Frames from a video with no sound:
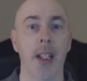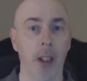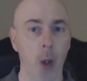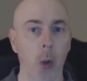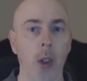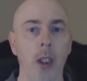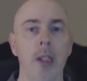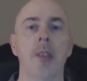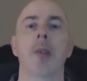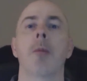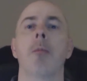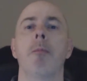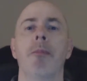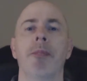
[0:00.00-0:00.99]
and
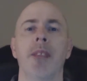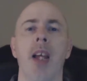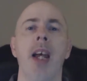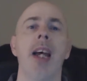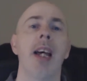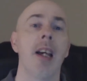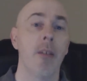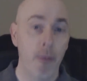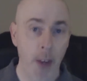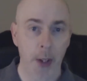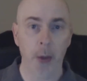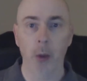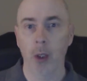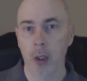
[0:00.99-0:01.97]
localism,
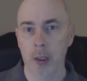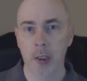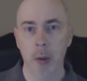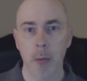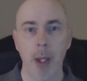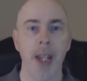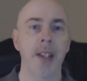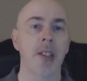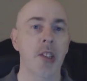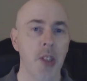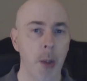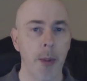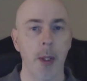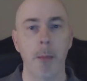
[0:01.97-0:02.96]
federalism and
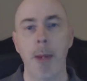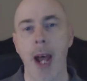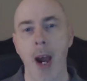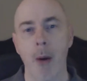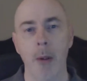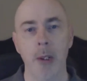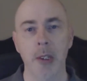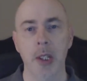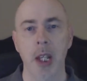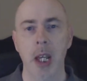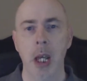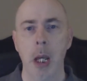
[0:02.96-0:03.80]
distributed powers,